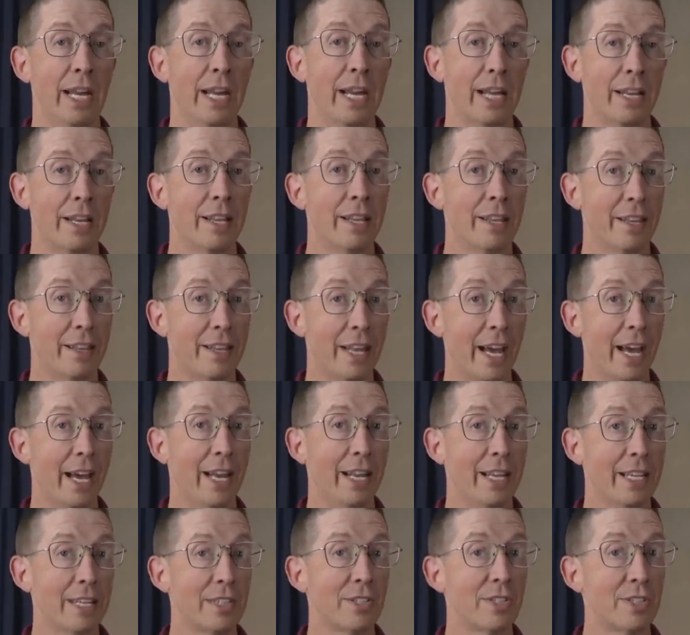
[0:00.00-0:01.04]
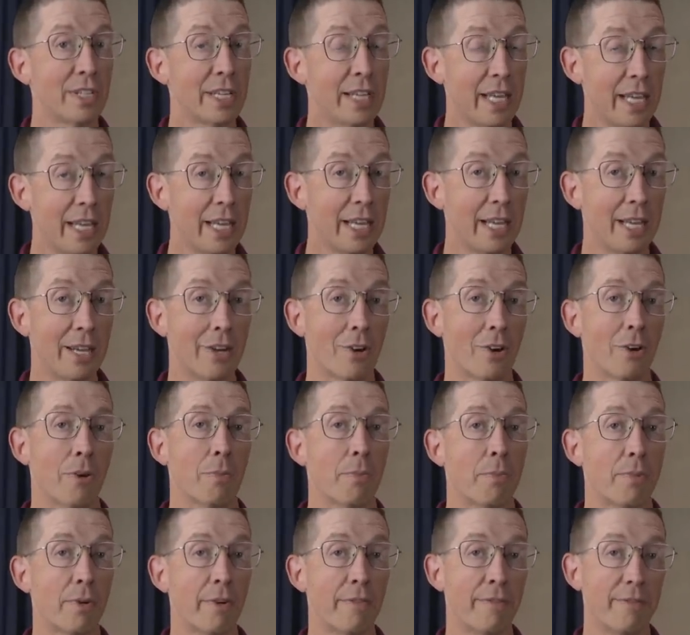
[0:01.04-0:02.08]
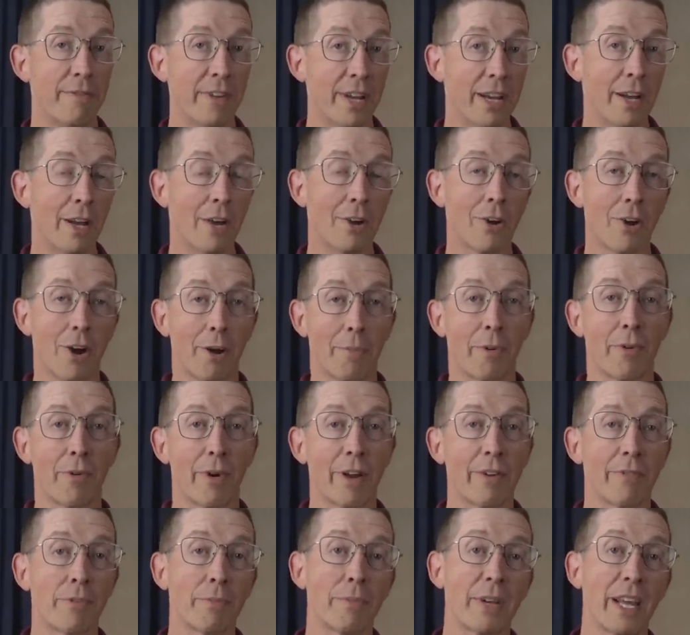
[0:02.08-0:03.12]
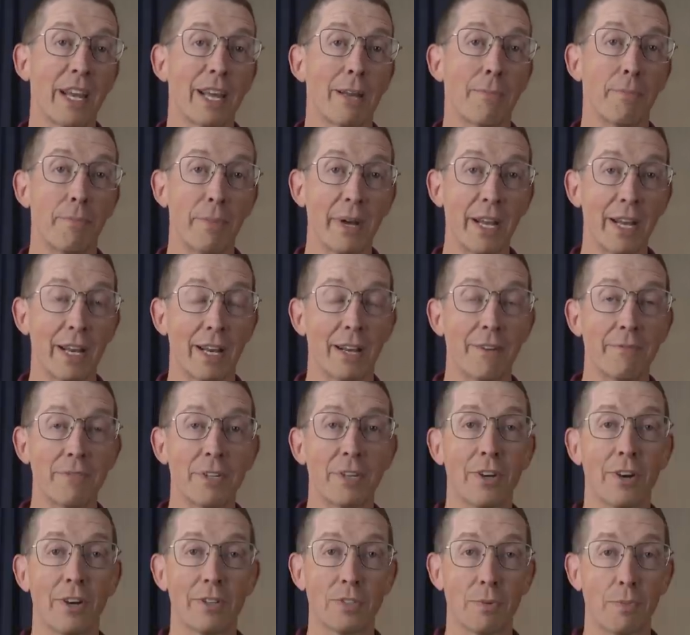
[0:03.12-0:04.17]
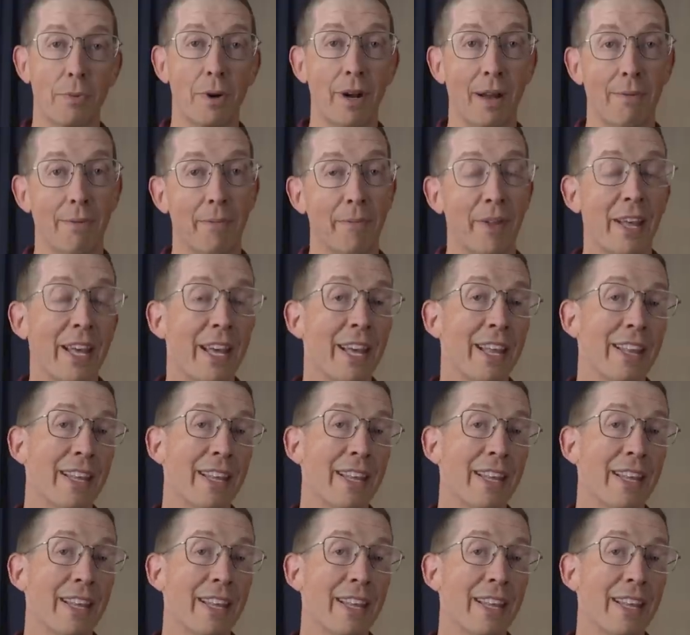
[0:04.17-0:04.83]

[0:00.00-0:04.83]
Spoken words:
And that is the key here. Prevent a carbon ring from getting big enough to cause a problem.